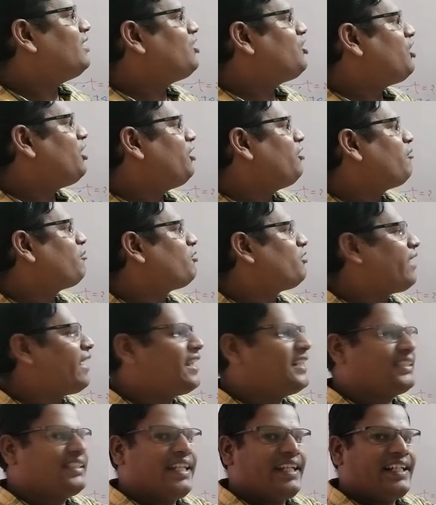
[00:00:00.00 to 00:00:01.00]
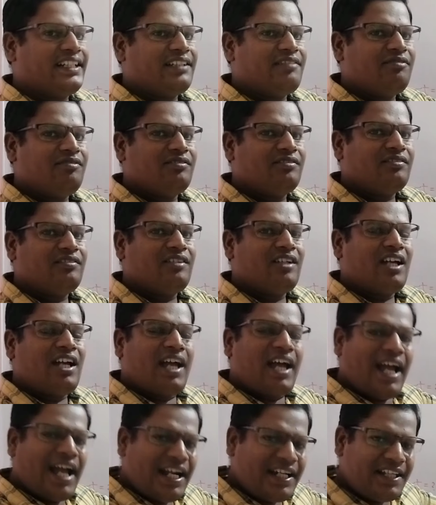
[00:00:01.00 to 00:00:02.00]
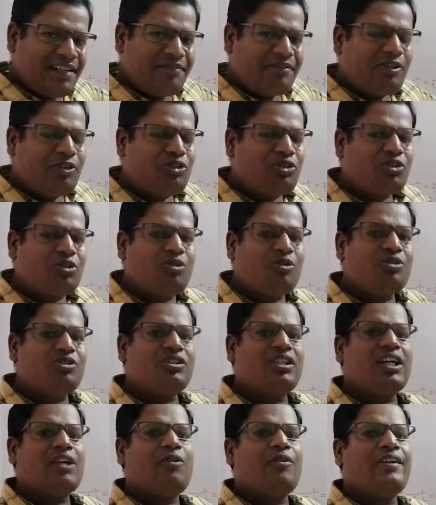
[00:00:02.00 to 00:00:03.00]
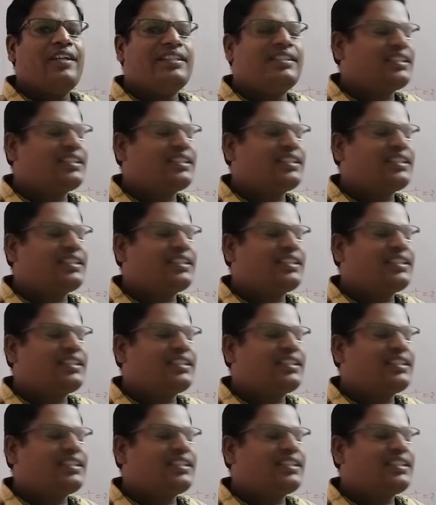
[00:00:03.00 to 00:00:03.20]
G you have to take as negative. And if you choose the coordinate